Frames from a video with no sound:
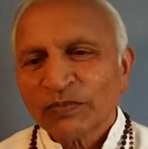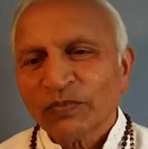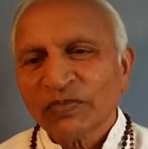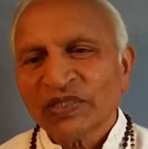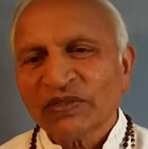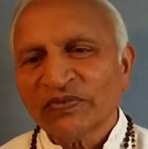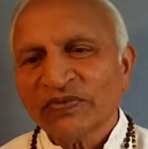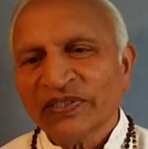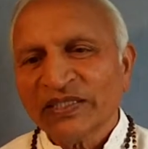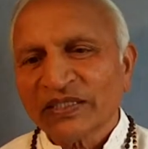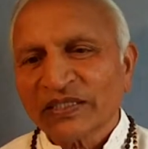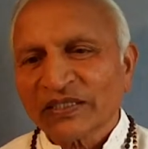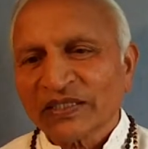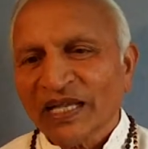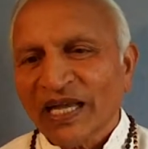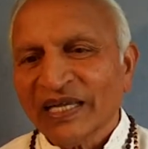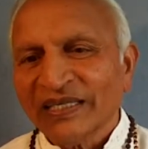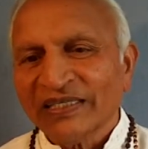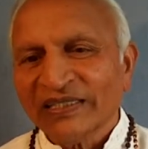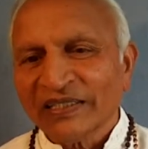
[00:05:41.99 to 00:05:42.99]
but with
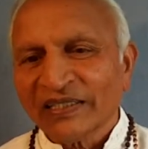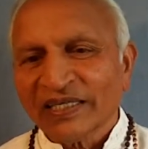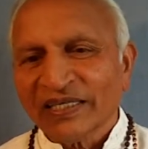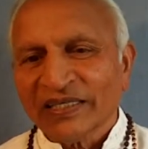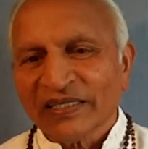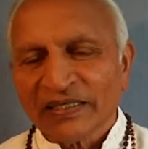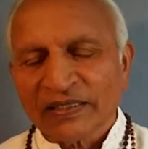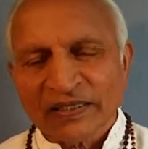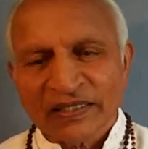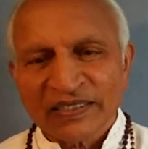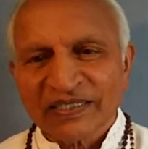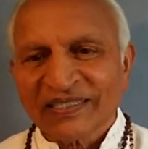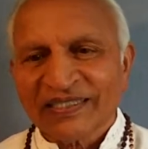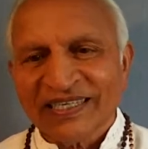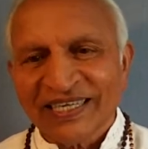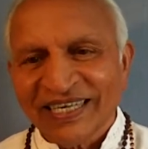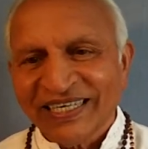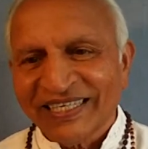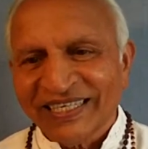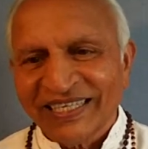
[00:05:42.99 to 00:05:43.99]
science and
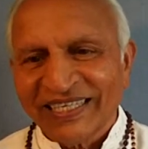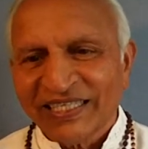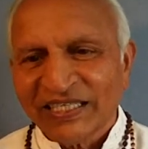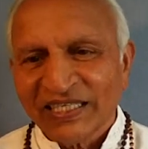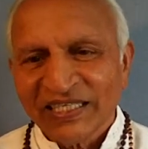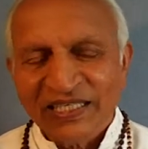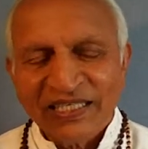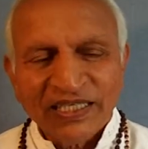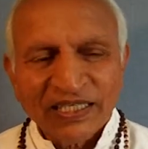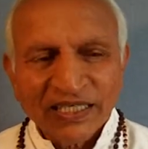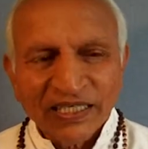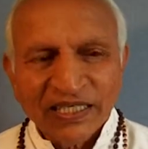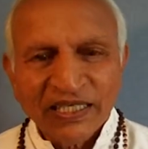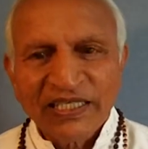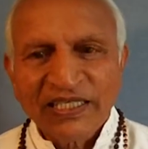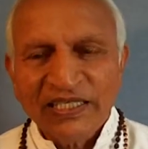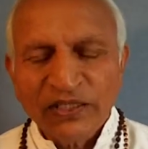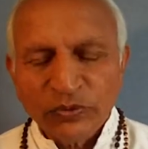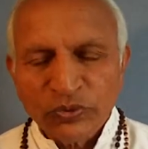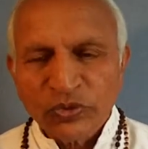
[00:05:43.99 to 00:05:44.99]
understanding,
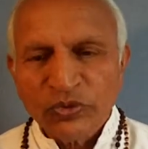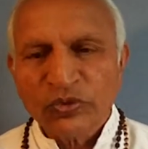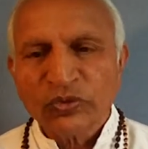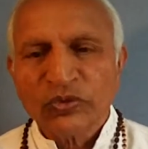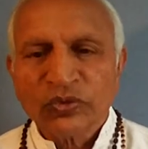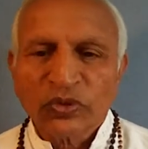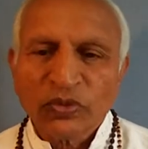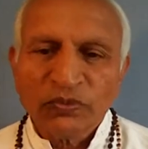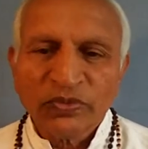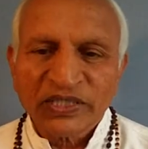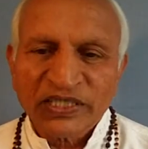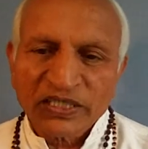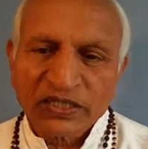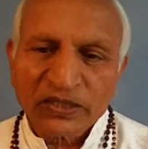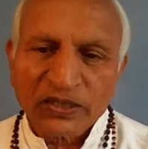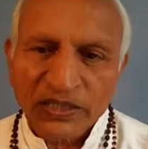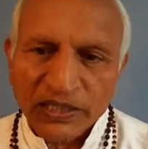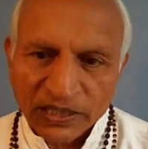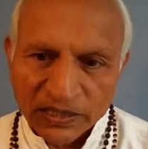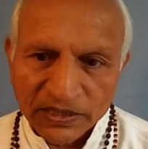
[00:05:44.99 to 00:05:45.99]
it gives you so much
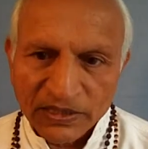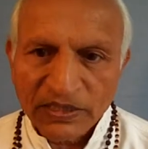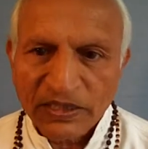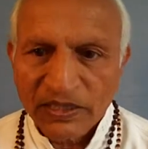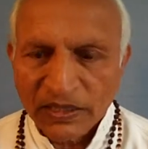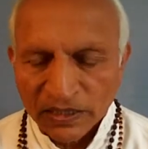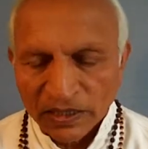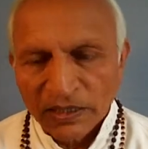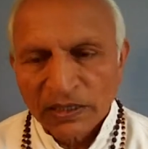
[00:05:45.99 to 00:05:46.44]
strength.